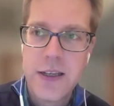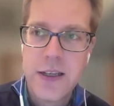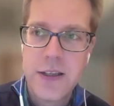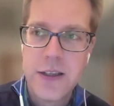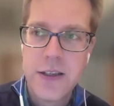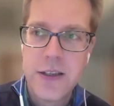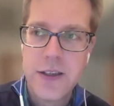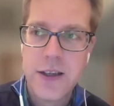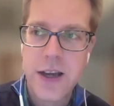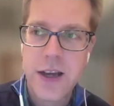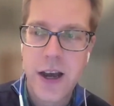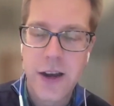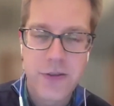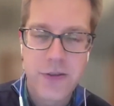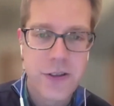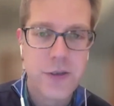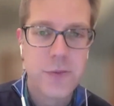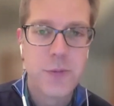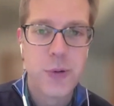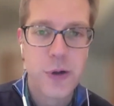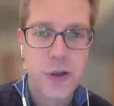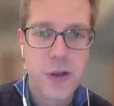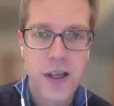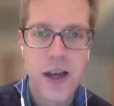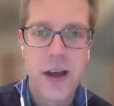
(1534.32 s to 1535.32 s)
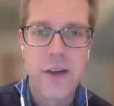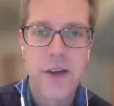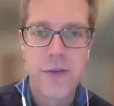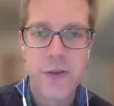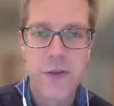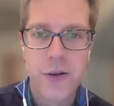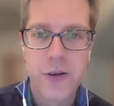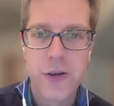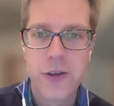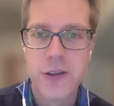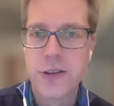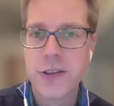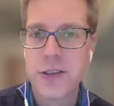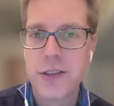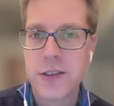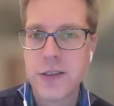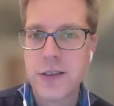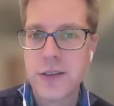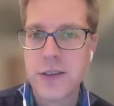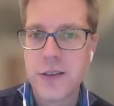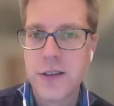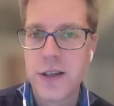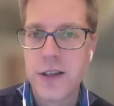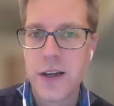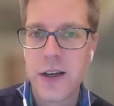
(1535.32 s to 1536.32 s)
you have to put that first
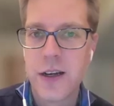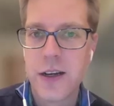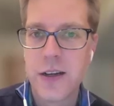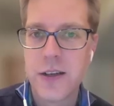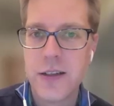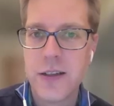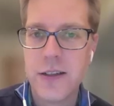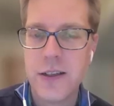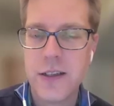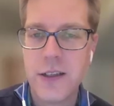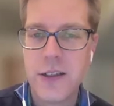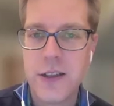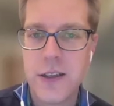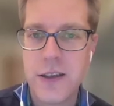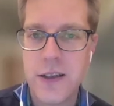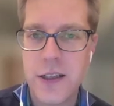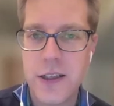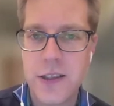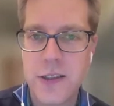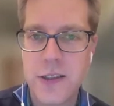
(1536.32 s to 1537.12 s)
in this